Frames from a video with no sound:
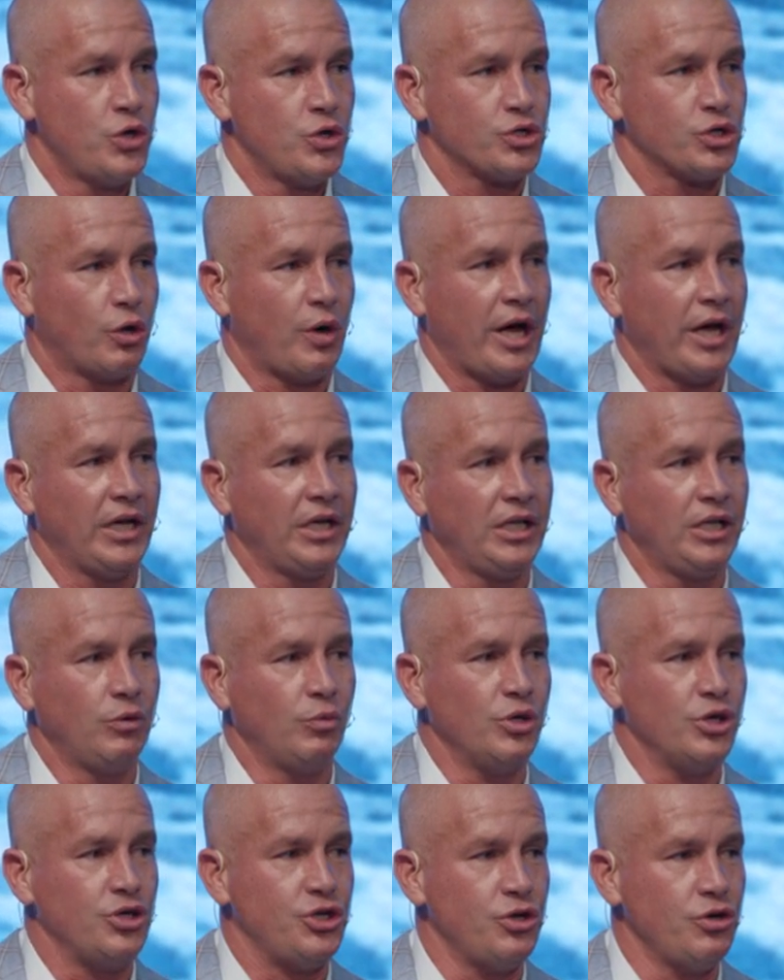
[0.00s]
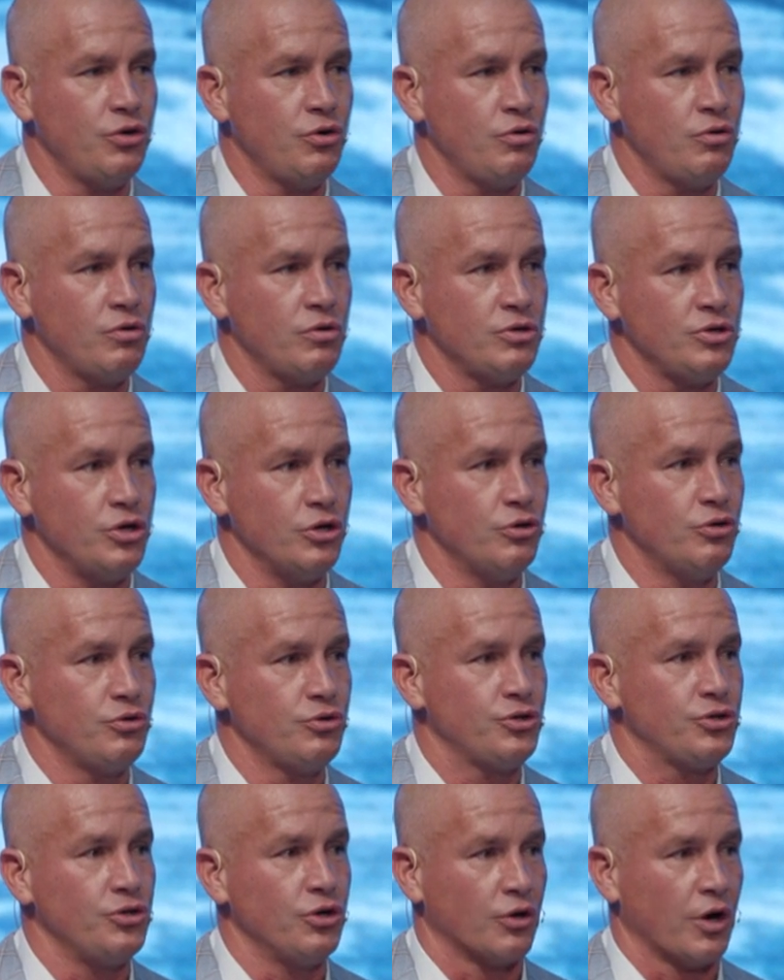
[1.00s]
So, Haley, would you
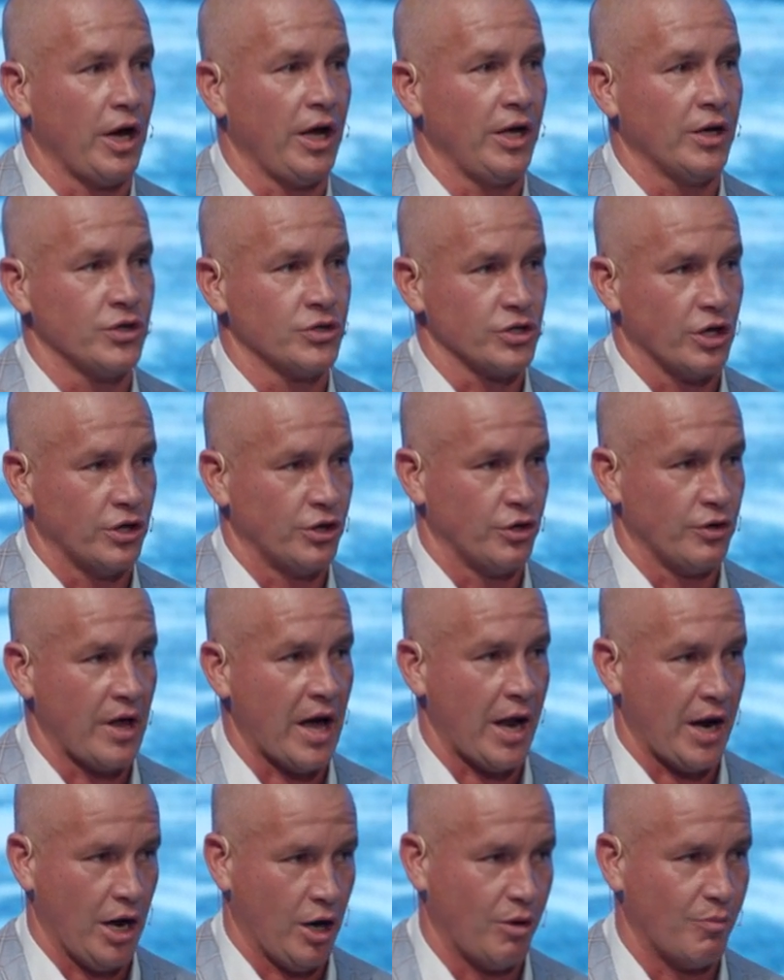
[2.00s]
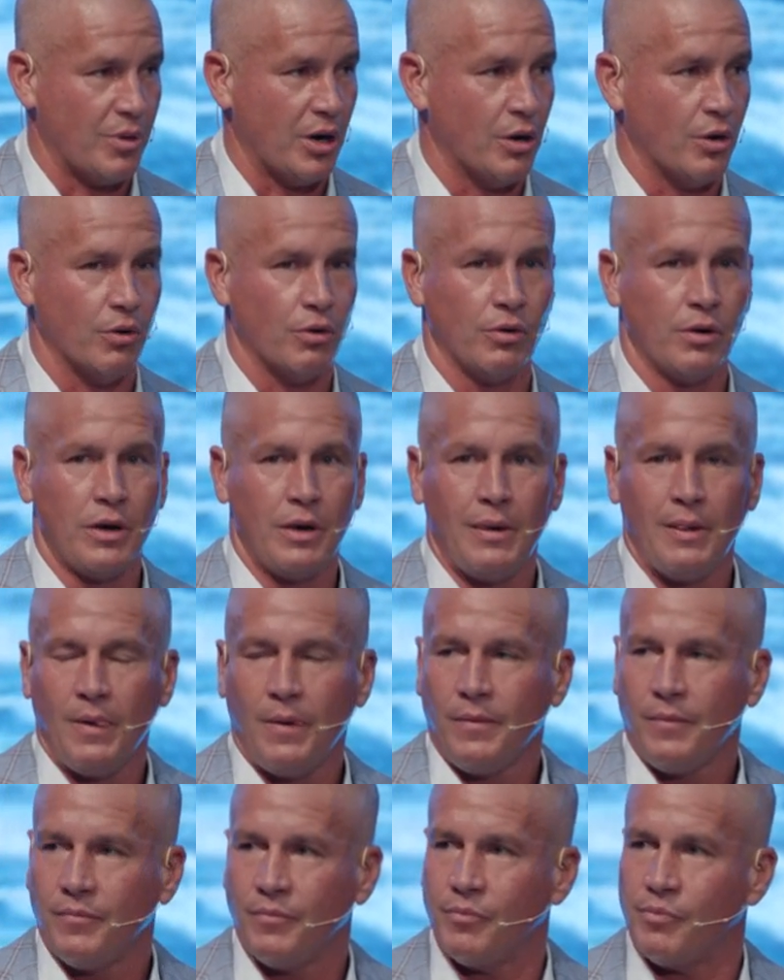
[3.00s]
use your hands under that elbow?
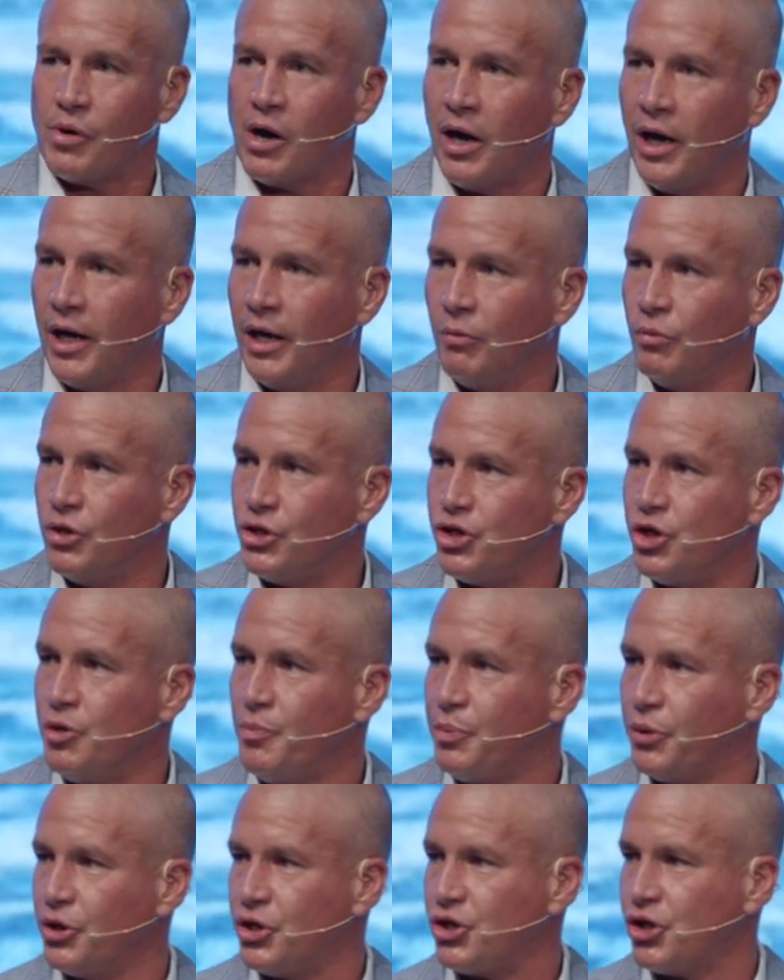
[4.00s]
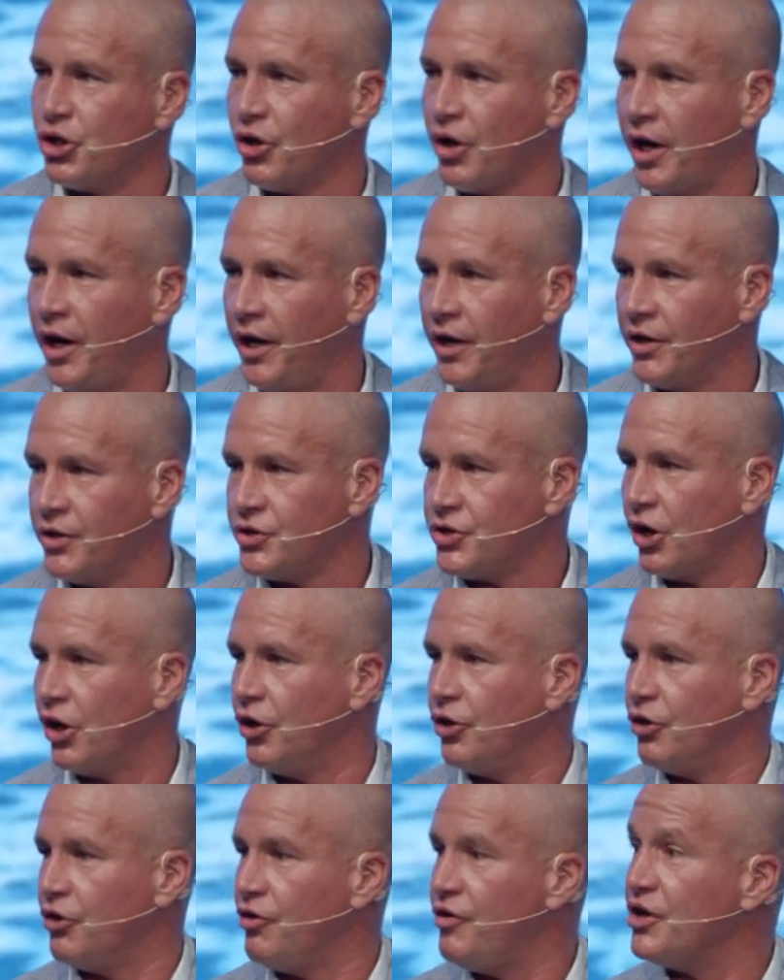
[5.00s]
And Bryan, would you put your hands
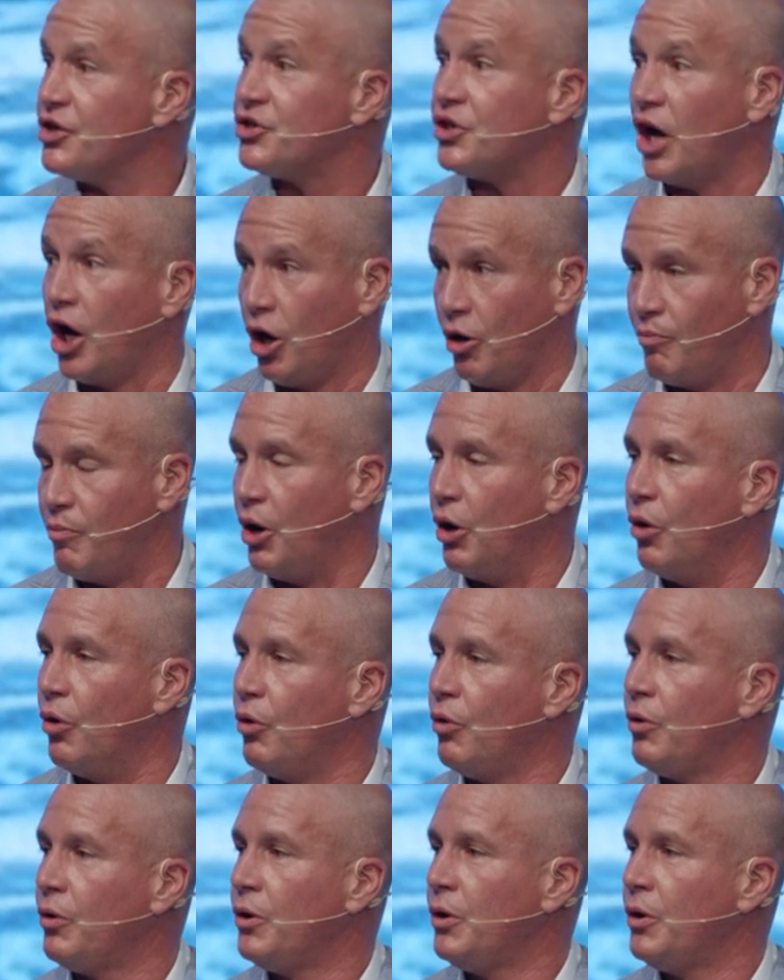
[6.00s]
under this elbow?